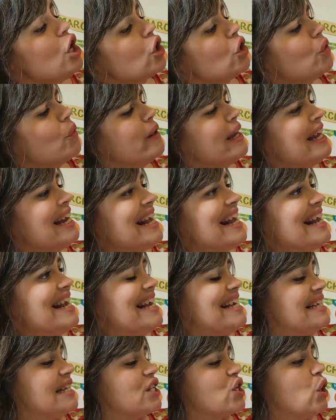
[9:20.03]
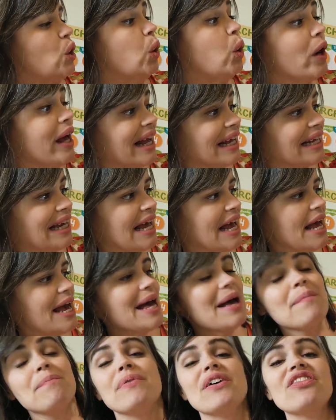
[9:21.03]
Queenie is quick,
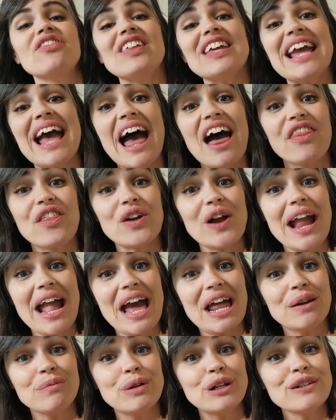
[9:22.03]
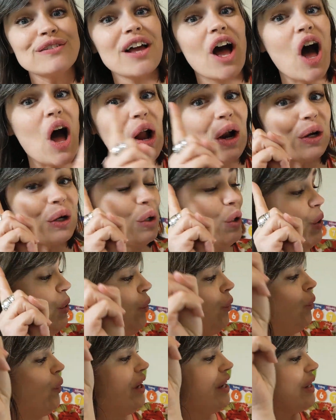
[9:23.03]
but the other animals are
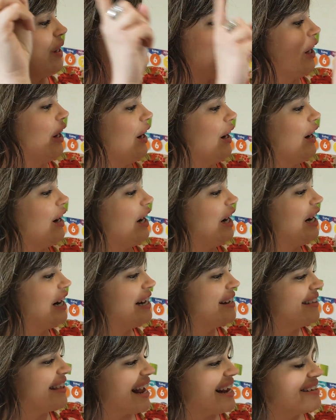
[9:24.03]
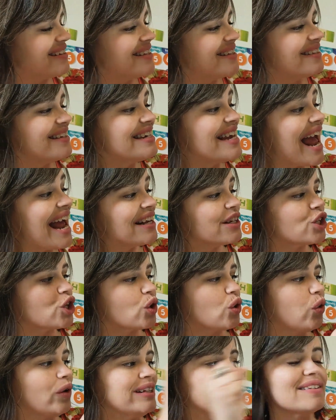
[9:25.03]
quicker. They snatch
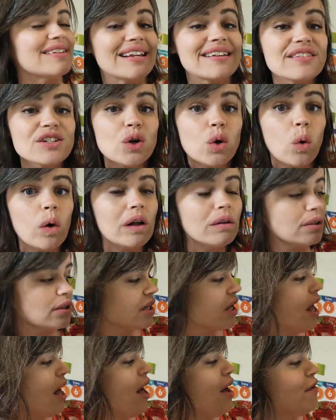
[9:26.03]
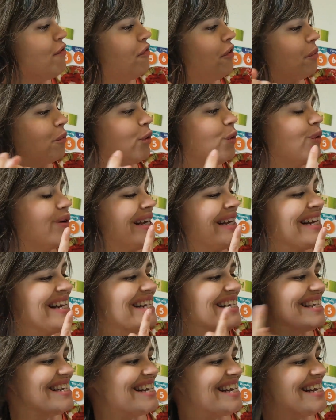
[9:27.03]
Quincy's quilt from
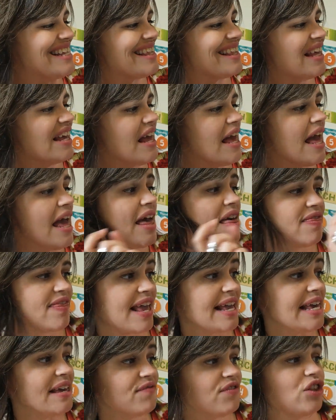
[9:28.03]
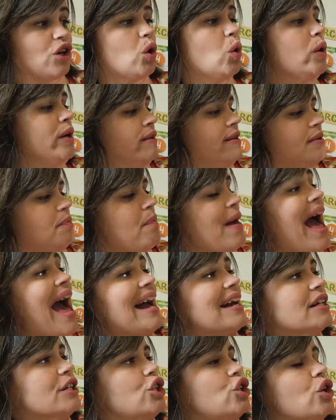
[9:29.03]
Queenie's teeth. They give the quilt
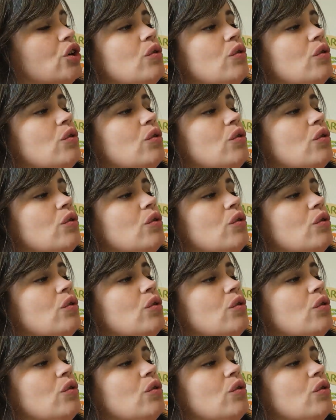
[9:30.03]
back to